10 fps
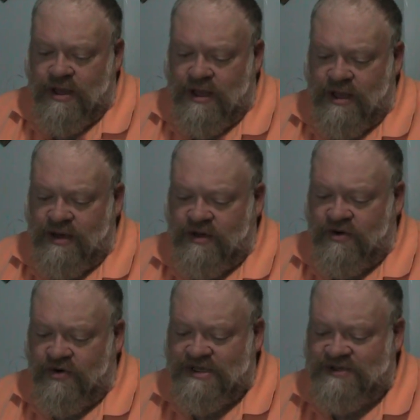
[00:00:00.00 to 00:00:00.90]
in
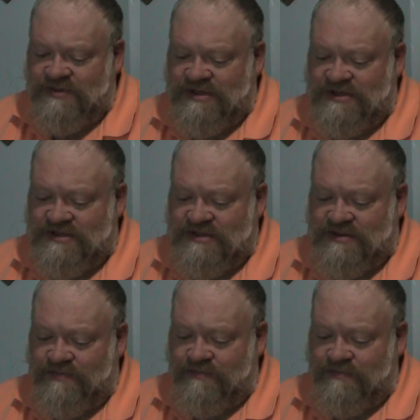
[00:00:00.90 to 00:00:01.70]
Christmas